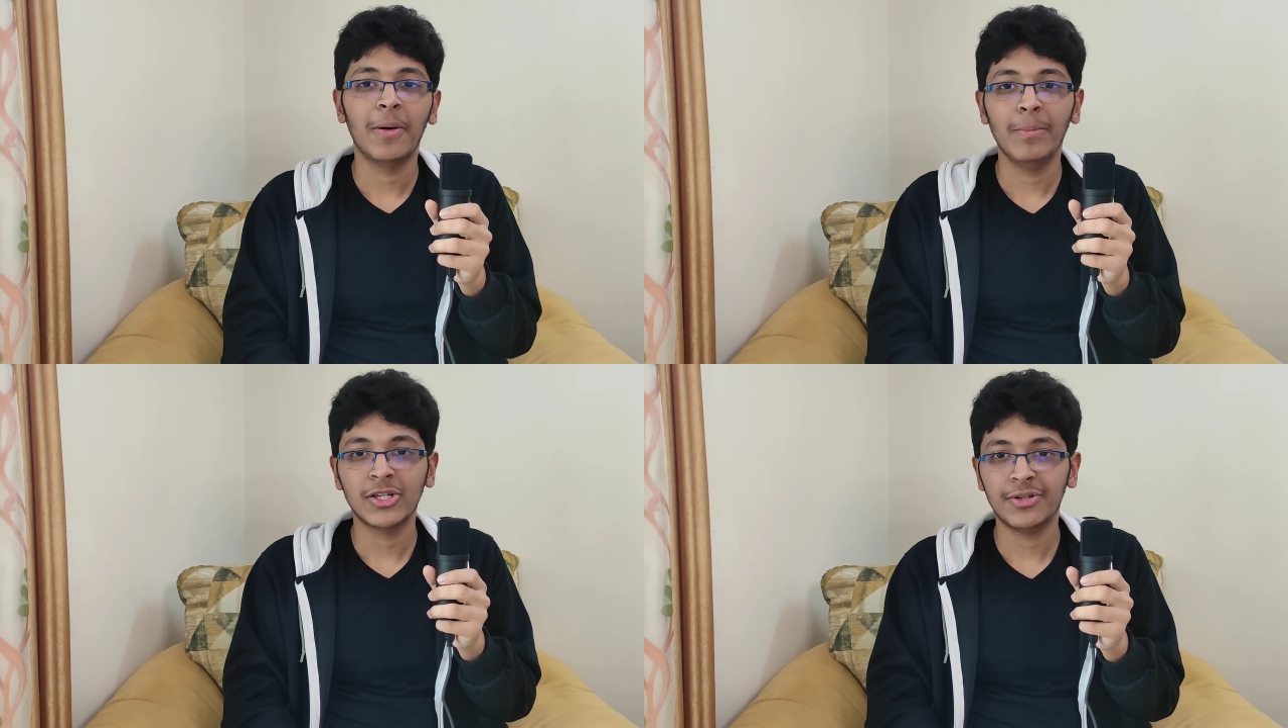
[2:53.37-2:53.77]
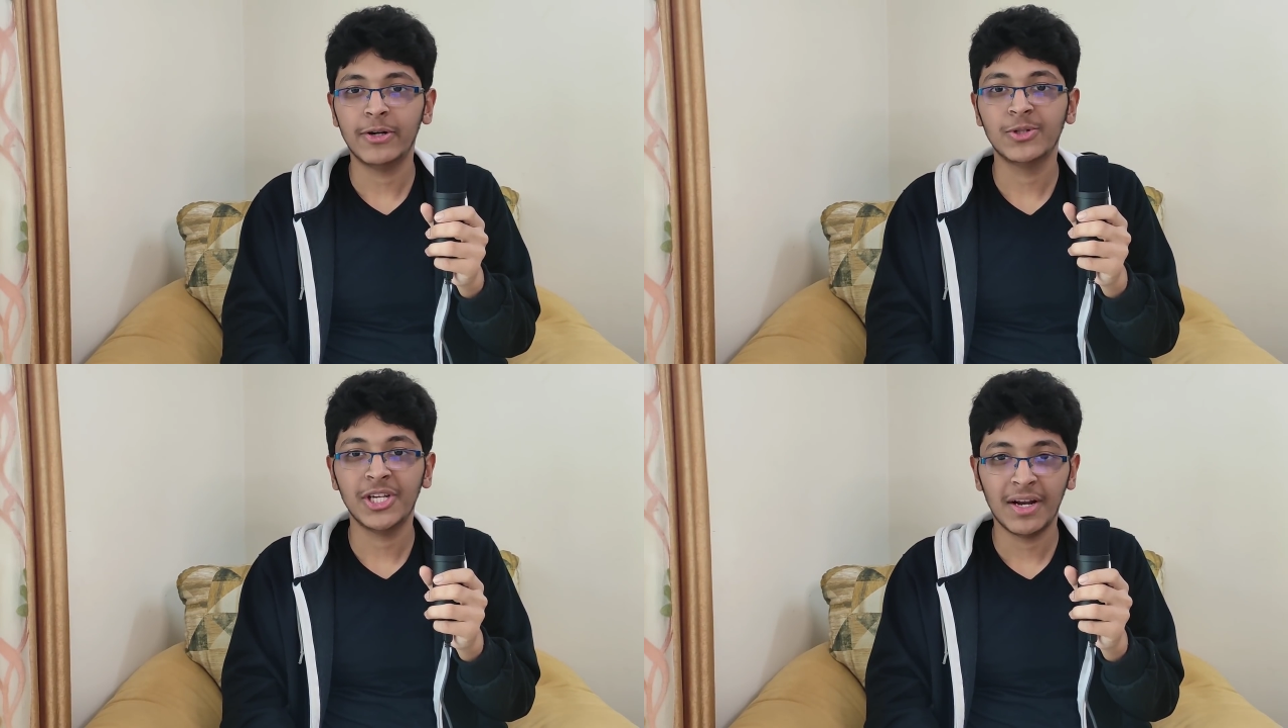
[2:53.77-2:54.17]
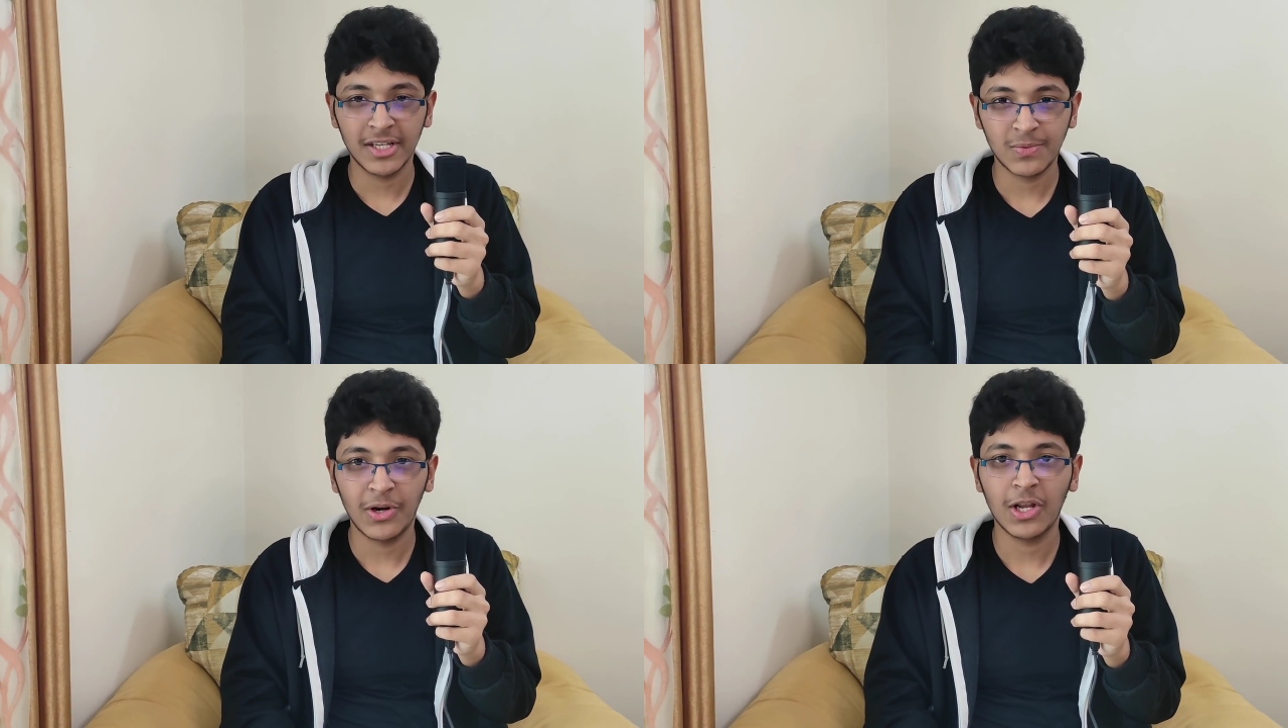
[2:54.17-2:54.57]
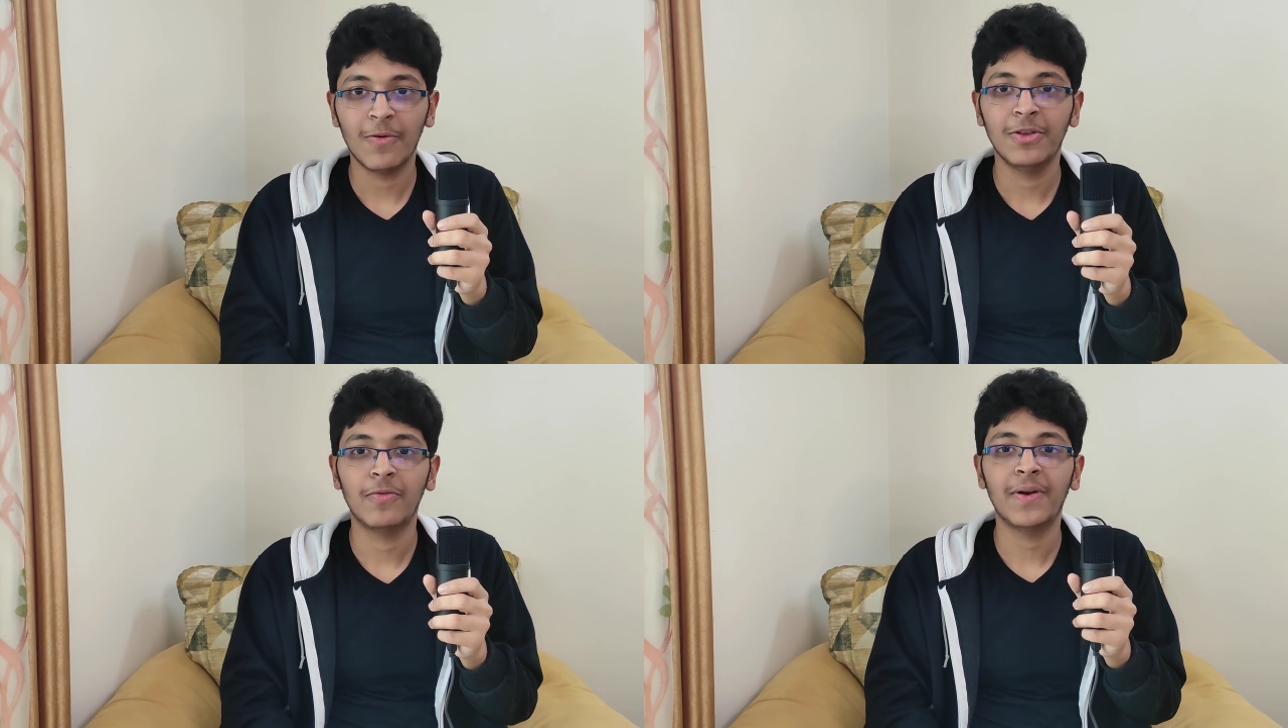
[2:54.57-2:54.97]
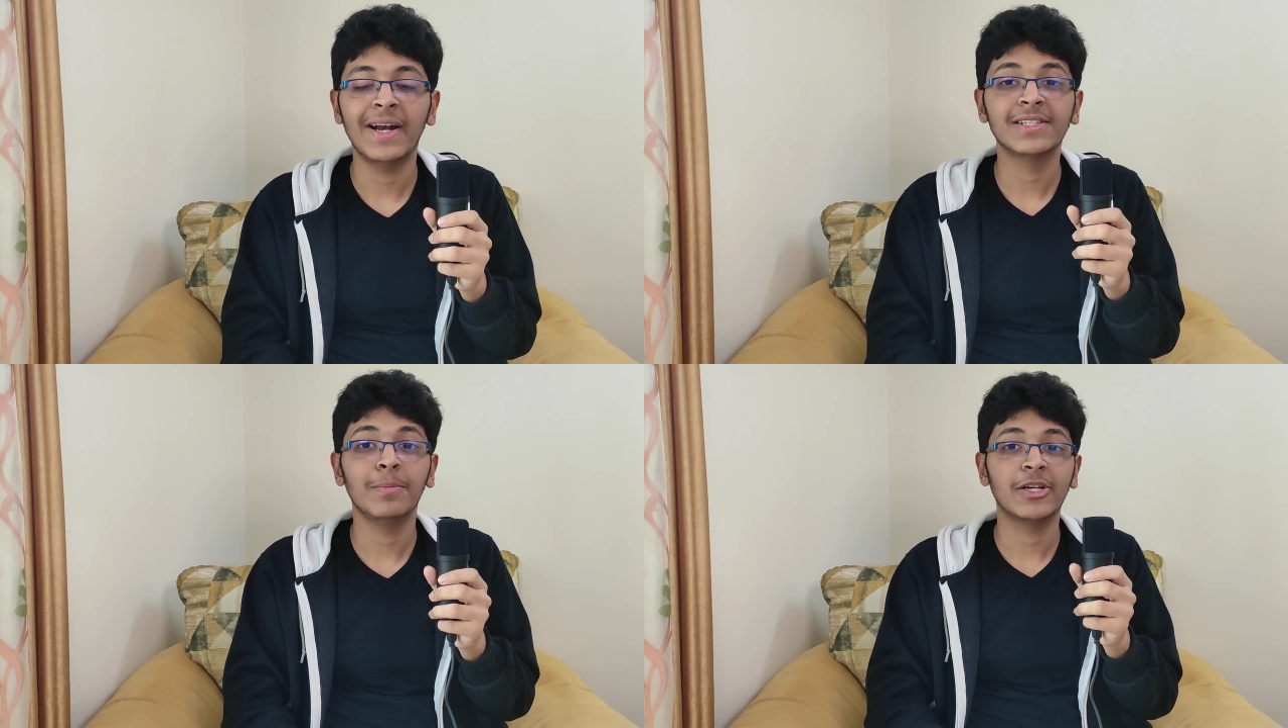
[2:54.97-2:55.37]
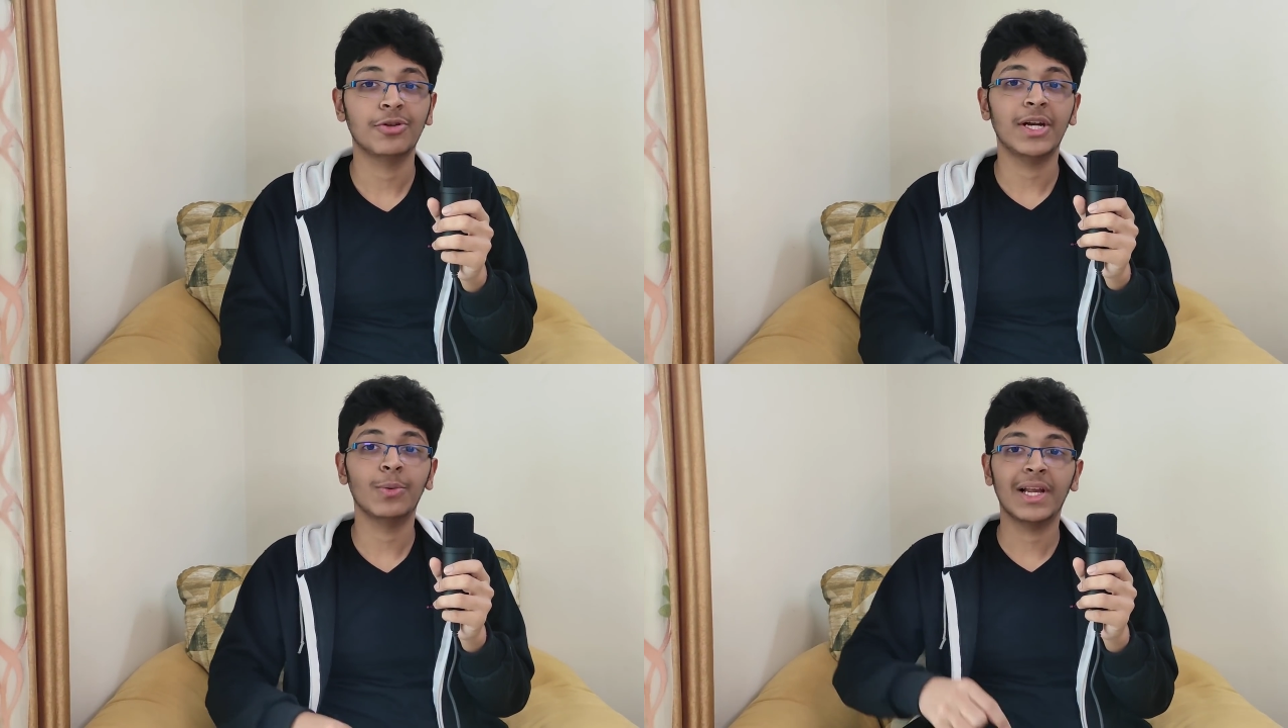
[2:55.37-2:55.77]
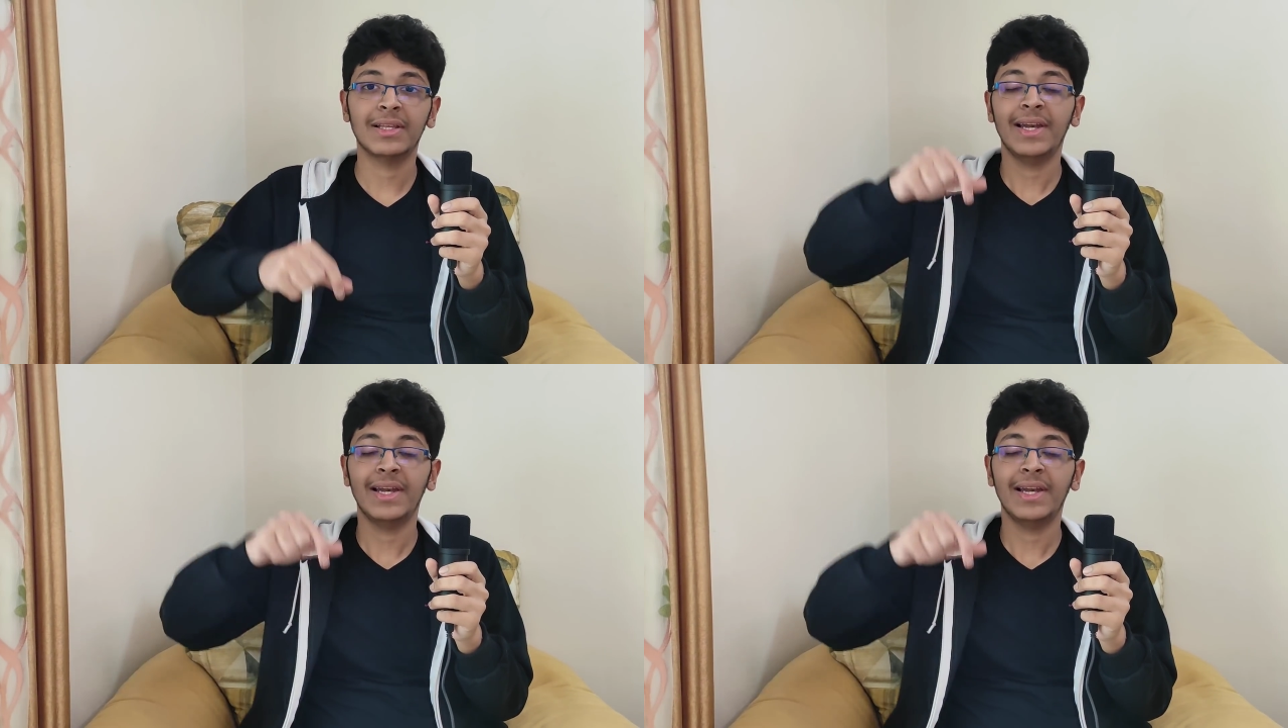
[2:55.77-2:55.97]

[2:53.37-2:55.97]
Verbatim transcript: make sure that you share this video with your friends make sure that you click